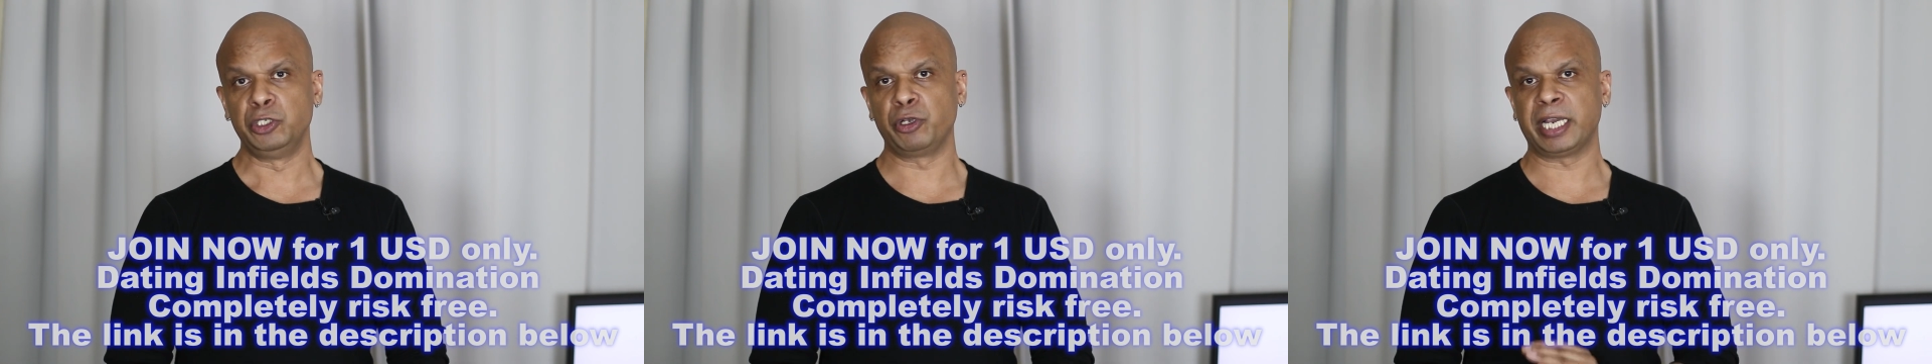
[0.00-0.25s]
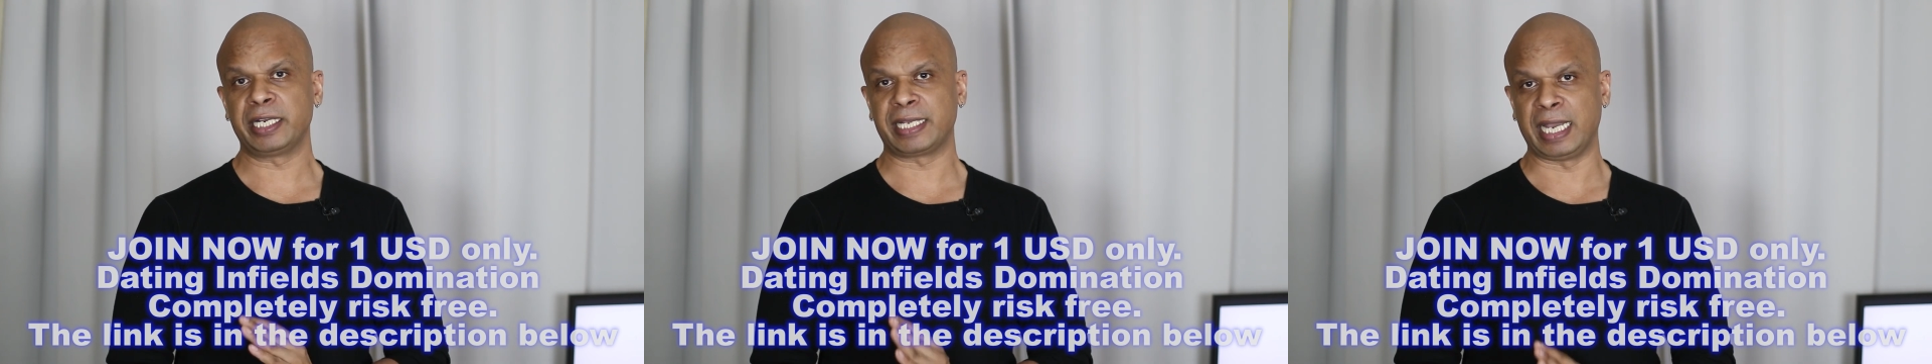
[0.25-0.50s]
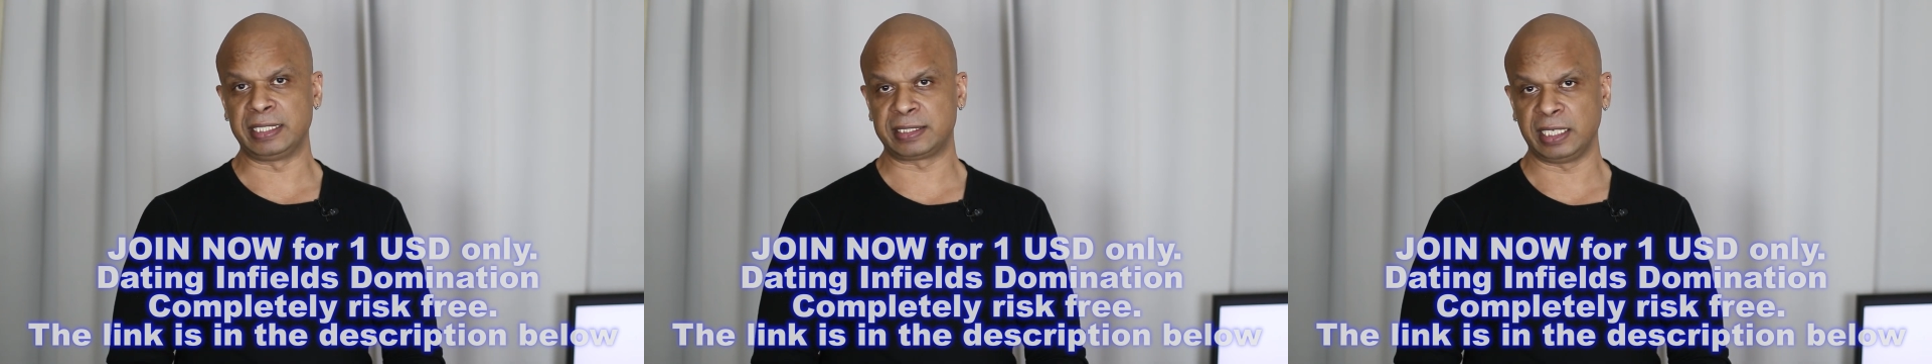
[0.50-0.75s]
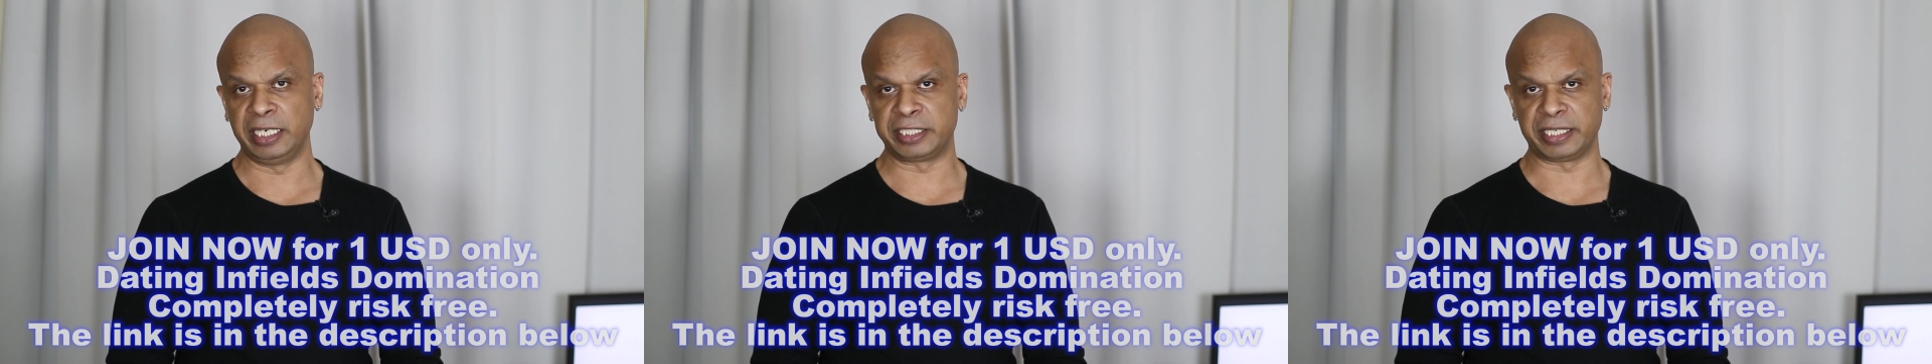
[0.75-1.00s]
You can
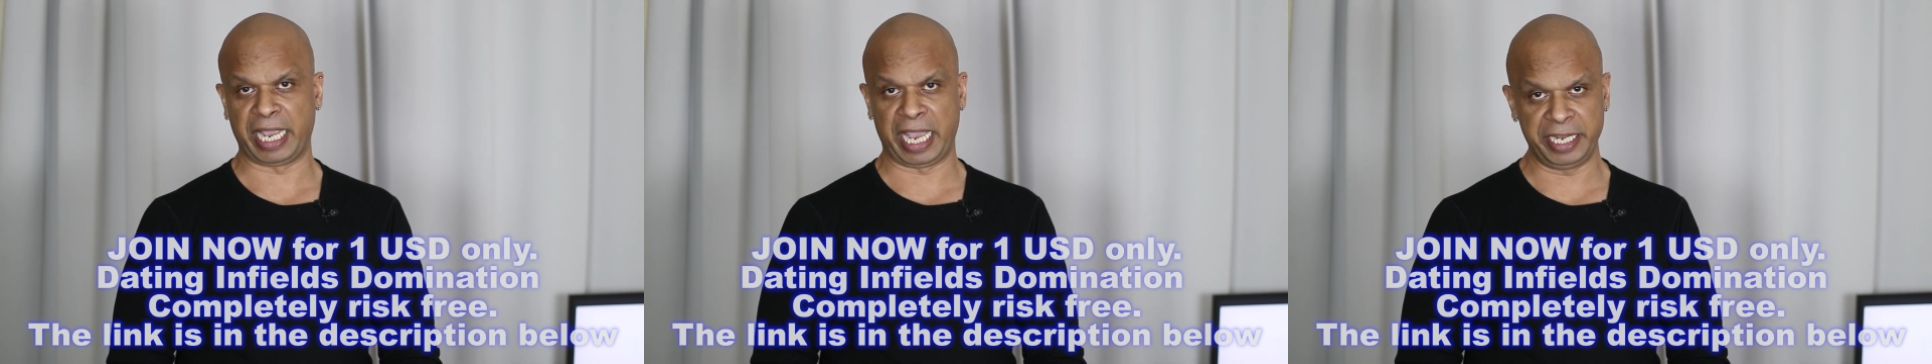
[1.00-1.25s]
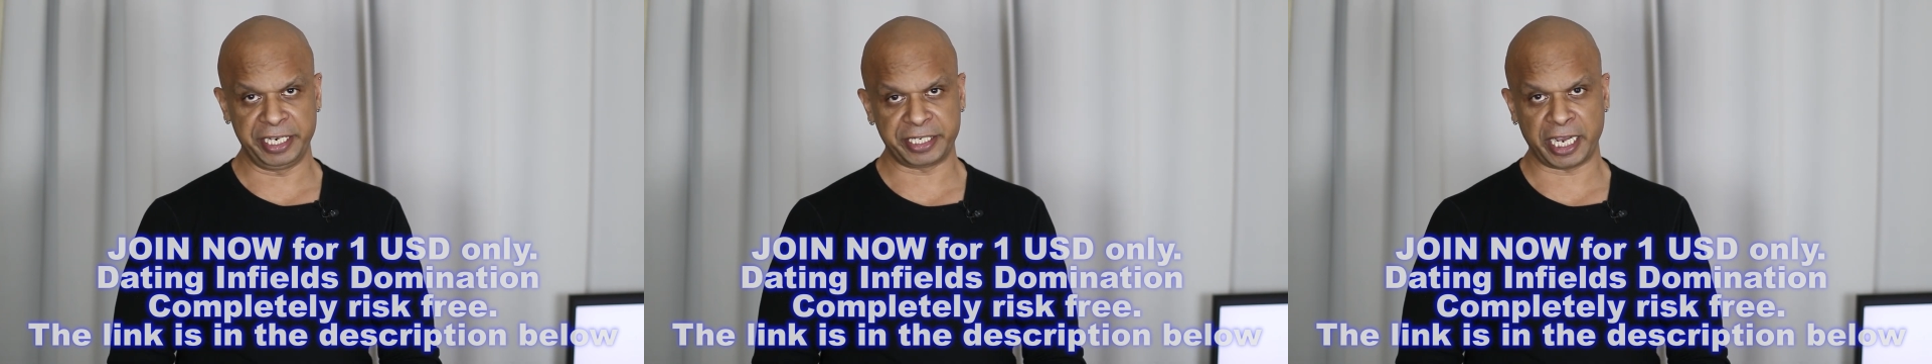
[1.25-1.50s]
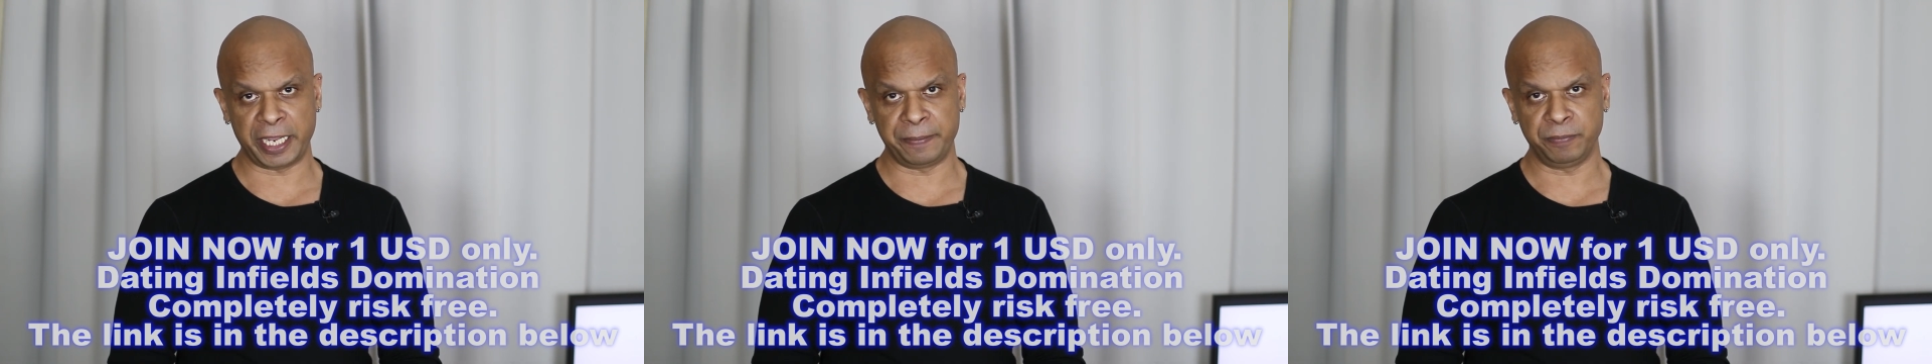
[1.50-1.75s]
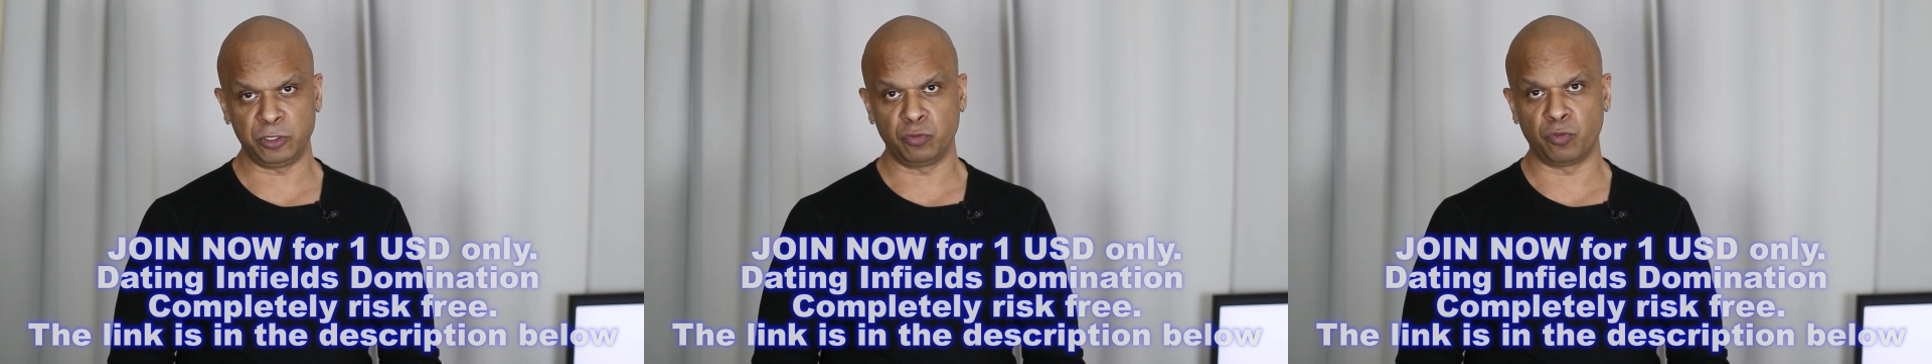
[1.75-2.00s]
cancel it
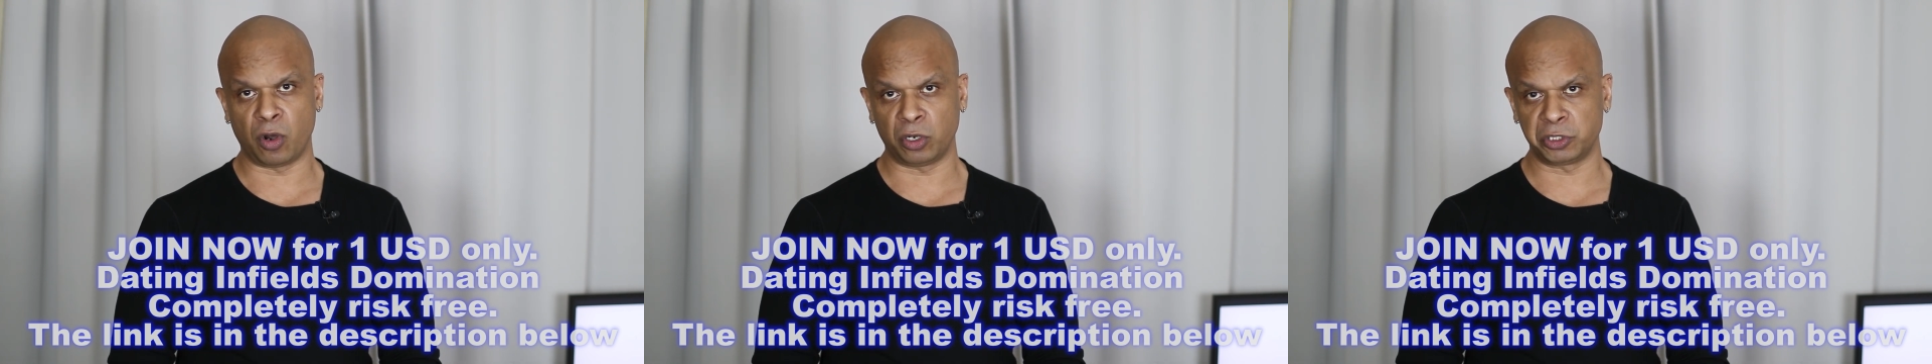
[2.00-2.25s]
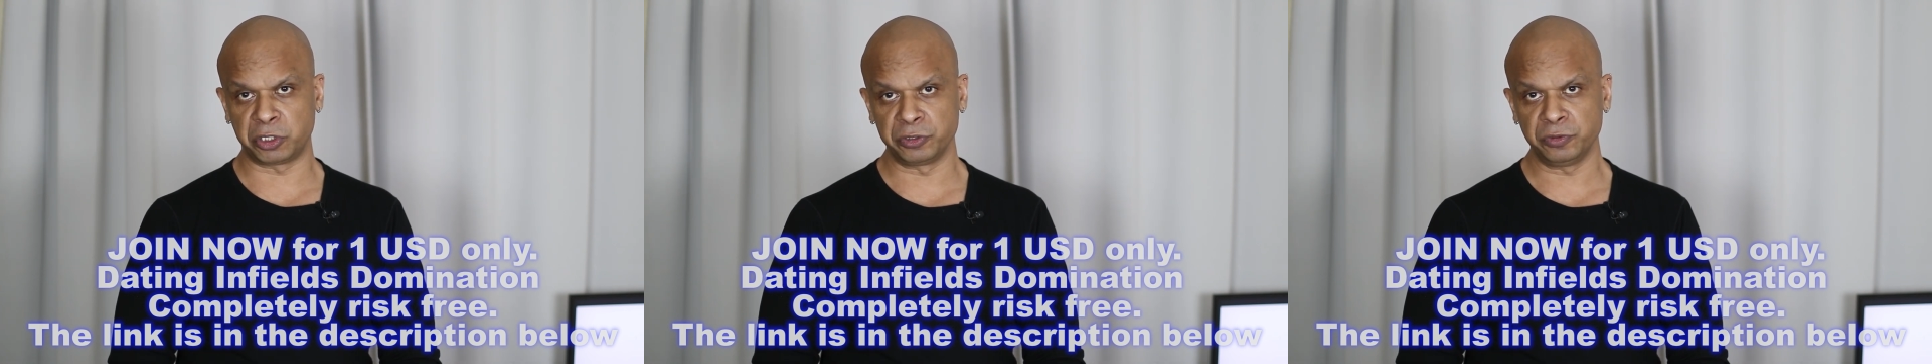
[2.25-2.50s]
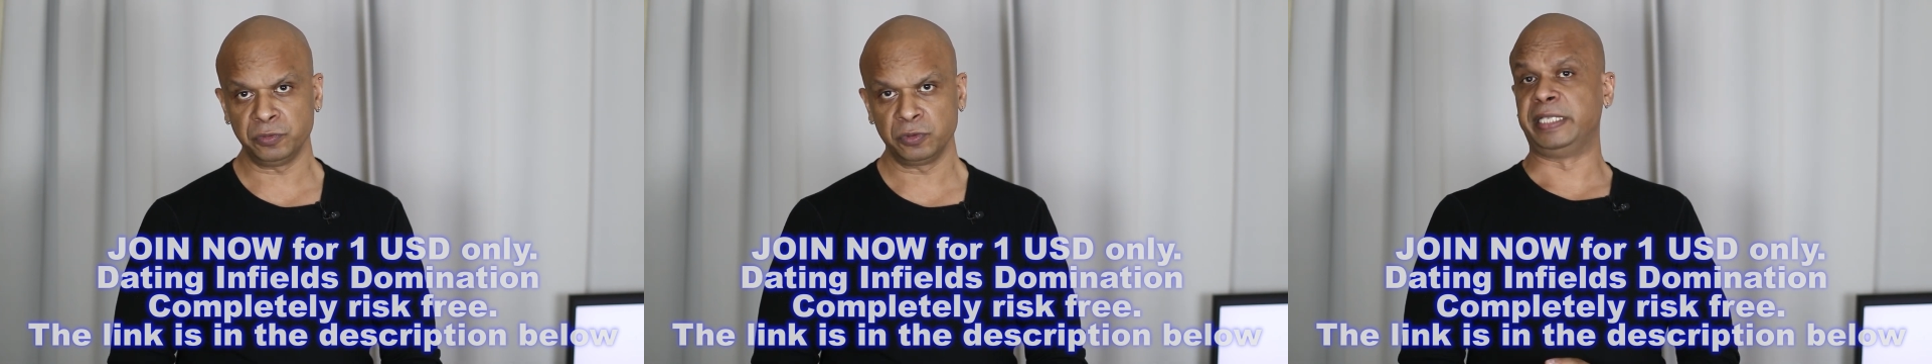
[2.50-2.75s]
anytime you want to.